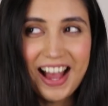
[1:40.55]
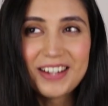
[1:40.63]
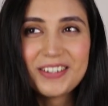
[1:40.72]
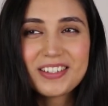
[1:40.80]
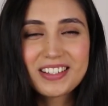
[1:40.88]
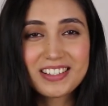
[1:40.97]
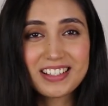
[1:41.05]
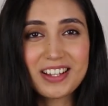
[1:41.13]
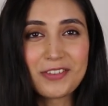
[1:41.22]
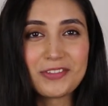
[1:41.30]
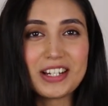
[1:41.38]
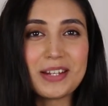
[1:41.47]
I know this is gonna
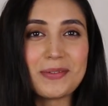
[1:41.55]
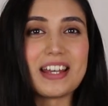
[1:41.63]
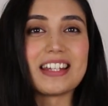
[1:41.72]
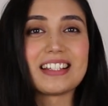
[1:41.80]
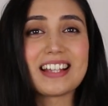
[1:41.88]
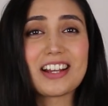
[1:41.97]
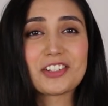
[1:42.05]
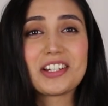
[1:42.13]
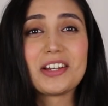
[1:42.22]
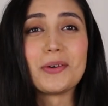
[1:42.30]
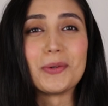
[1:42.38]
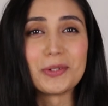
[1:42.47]
sound really weird, it's
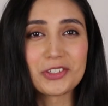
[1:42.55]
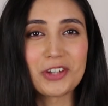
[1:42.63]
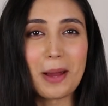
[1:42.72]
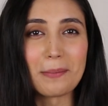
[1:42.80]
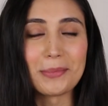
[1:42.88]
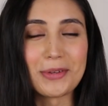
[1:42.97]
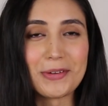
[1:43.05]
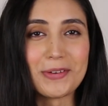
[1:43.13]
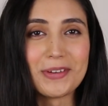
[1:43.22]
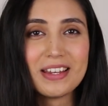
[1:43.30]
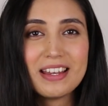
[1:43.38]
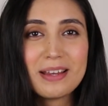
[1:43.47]
actually a horse
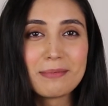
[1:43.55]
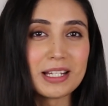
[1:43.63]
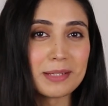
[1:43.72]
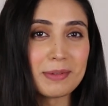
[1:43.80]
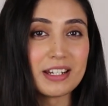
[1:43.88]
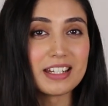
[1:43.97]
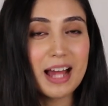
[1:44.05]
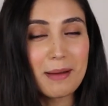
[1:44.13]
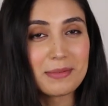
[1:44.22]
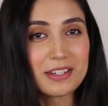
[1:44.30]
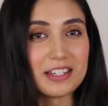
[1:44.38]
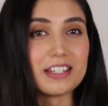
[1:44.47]
shampoo, but it's been
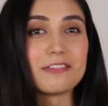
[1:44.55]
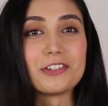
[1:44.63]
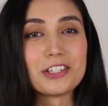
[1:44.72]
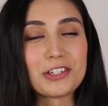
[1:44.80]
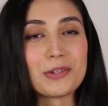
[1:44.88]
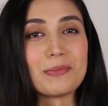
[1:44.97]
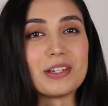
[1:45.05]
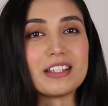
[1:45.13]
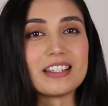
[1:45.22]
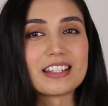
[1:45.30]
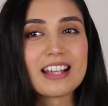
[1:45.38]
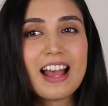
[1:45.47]
adapted for
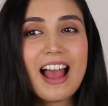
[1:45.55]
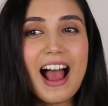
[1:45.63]
humans.